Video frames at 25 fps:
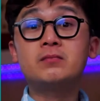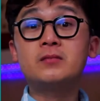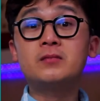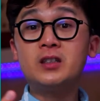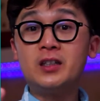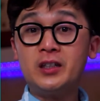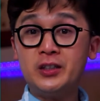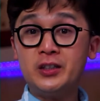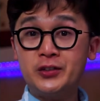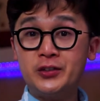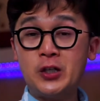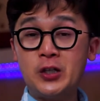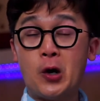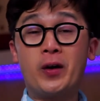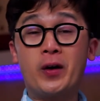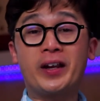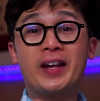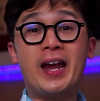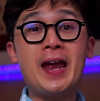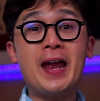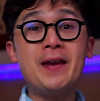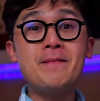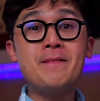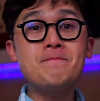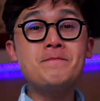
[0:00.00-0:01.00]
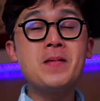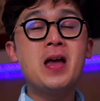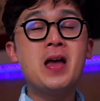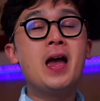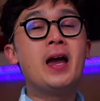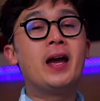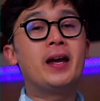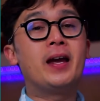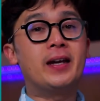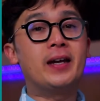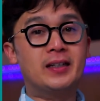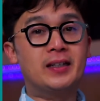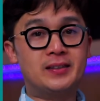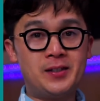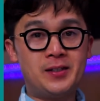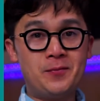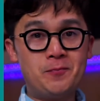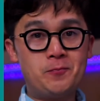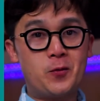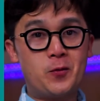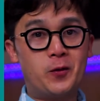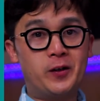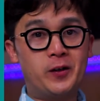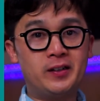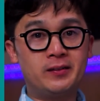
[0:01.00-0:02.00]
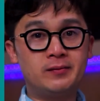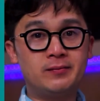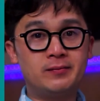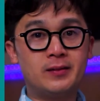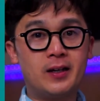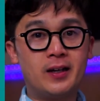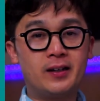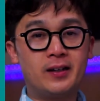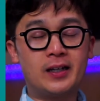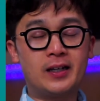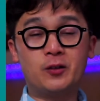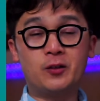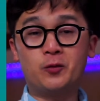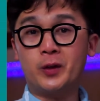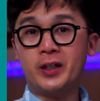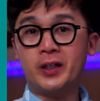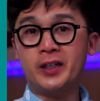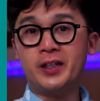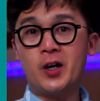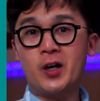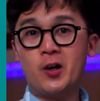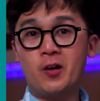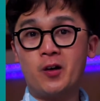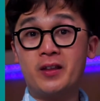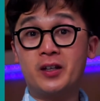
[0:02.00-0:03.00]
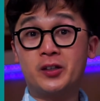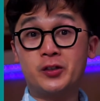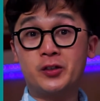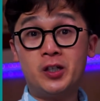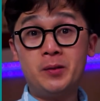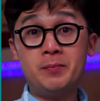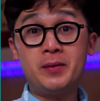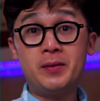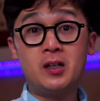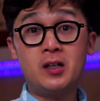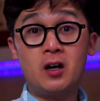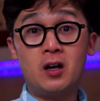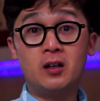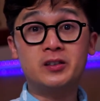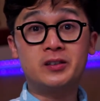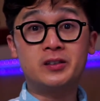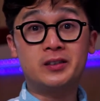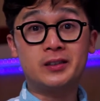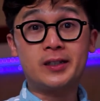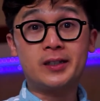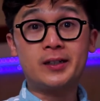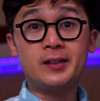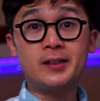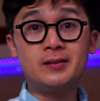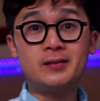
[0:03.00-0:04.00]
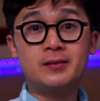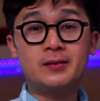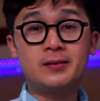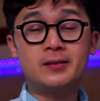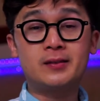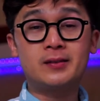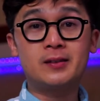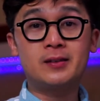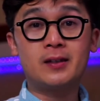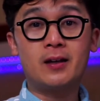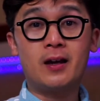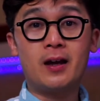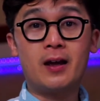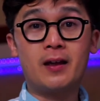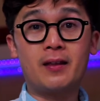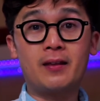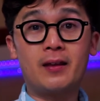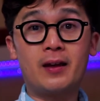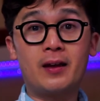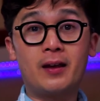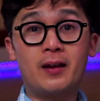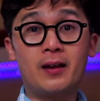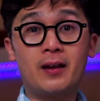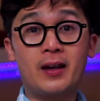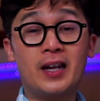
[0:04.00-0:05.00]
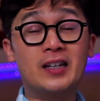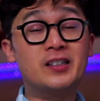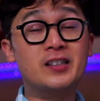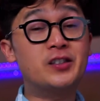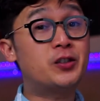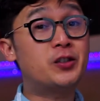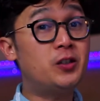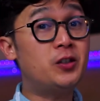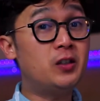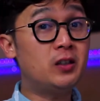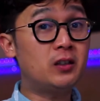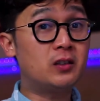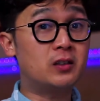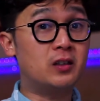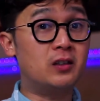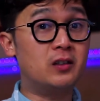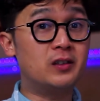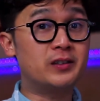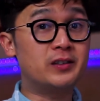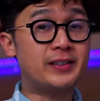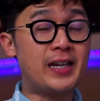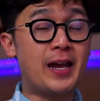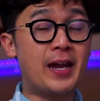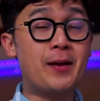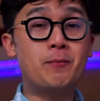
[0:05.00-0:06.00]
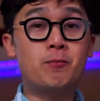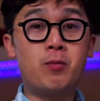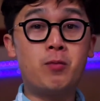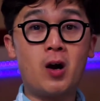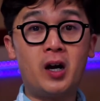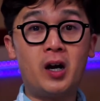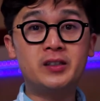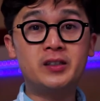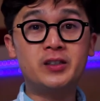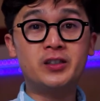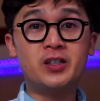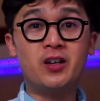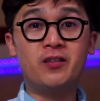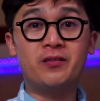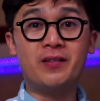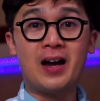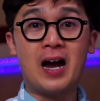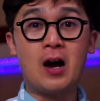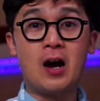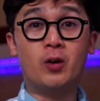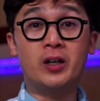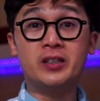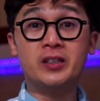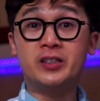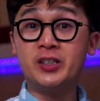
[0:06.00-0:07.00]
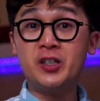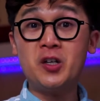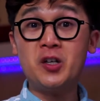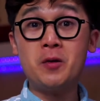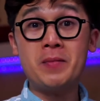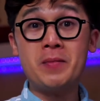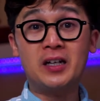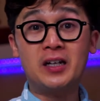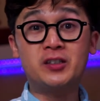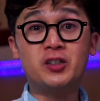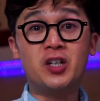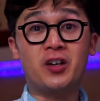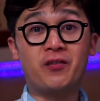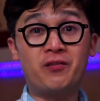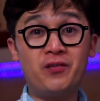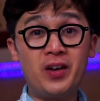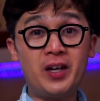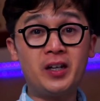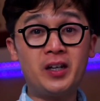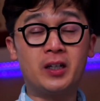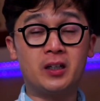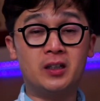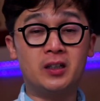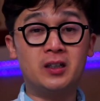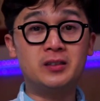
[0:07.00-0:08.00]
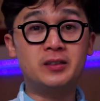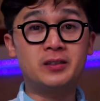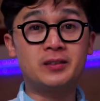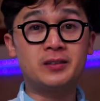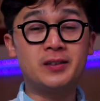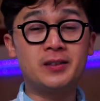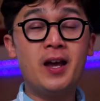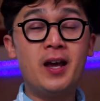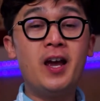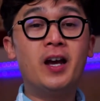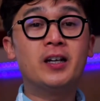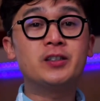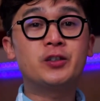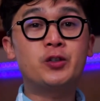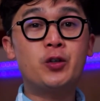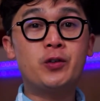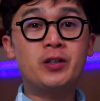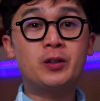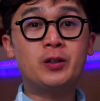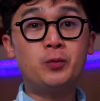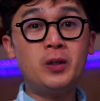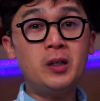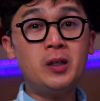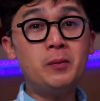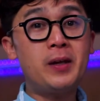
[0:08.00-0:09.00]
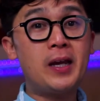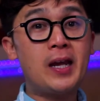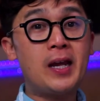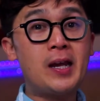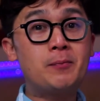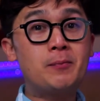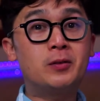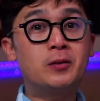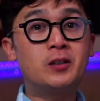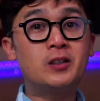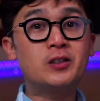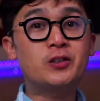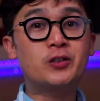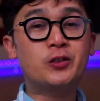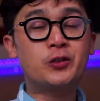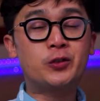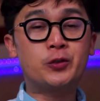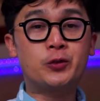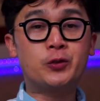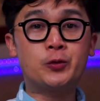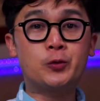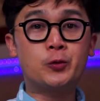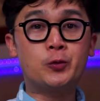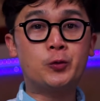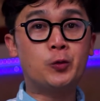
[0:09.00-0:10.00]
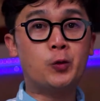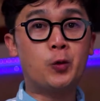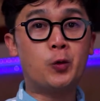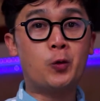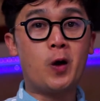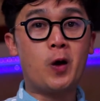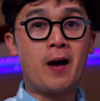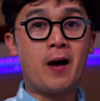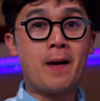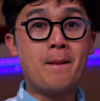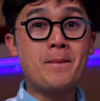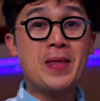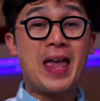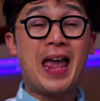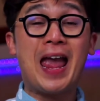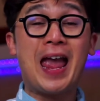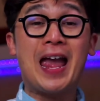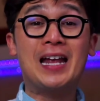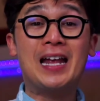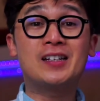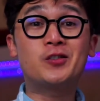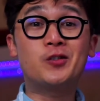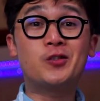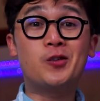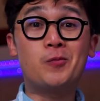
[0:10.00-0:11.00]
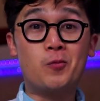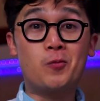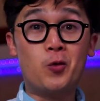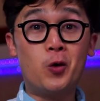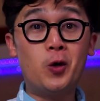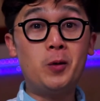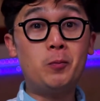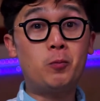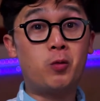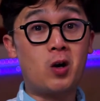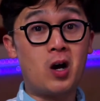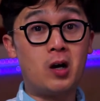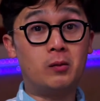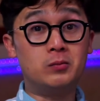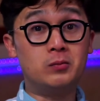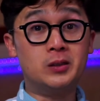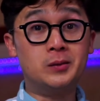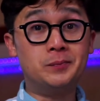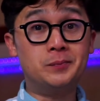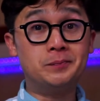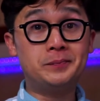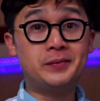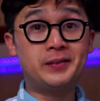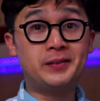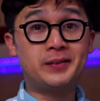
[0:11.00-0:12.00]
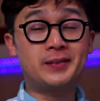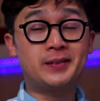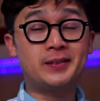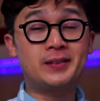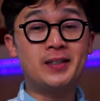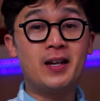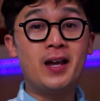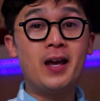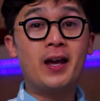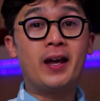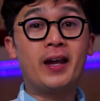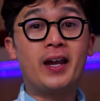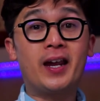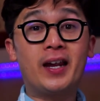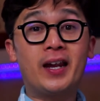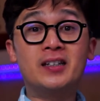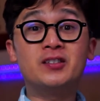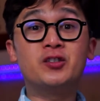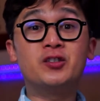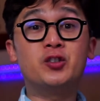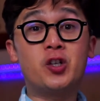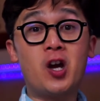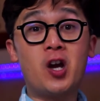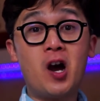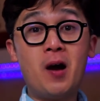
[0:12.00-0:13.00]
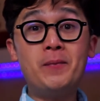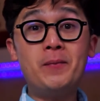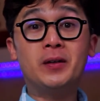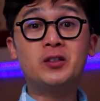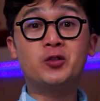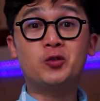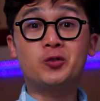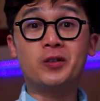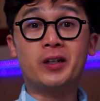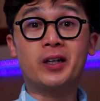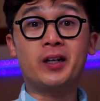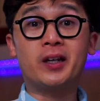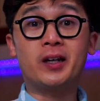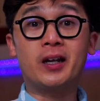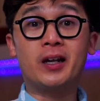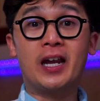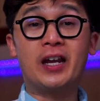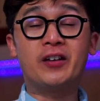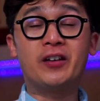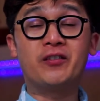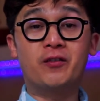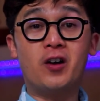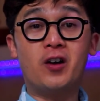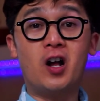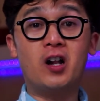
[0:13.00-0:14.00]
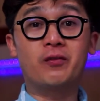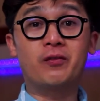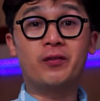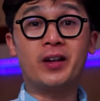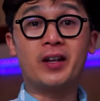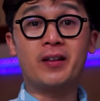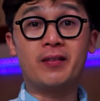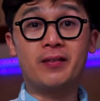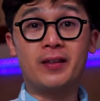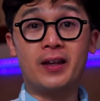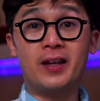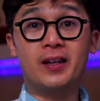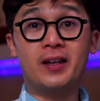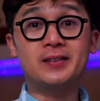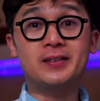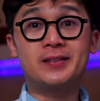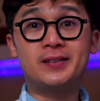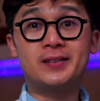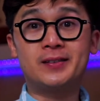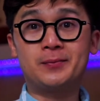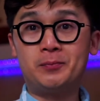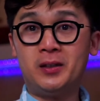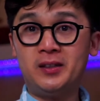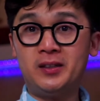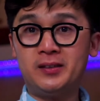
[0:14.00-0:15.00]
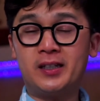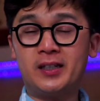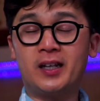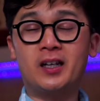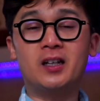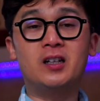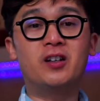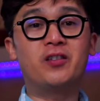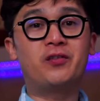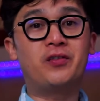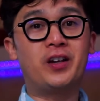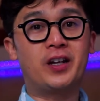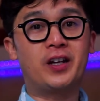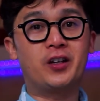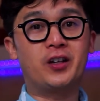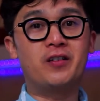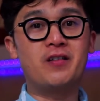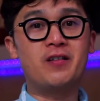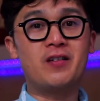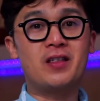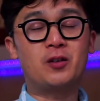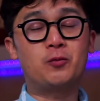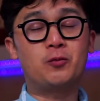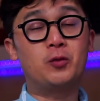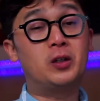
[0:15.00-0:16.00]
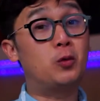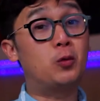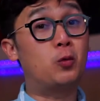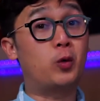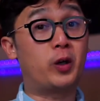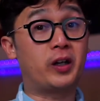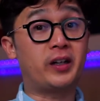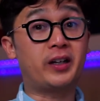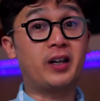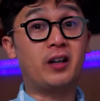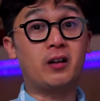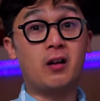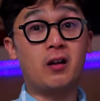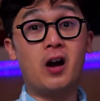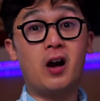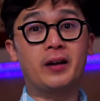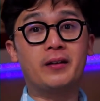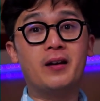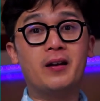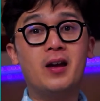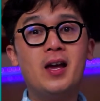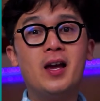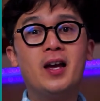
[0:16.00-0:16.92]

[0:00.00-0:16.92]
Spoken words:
So again, it's important that we know the terminologies in circles and parts of our geometric figures so that we'll be able to answer more problems in geometry involving this particular figure that we're working on.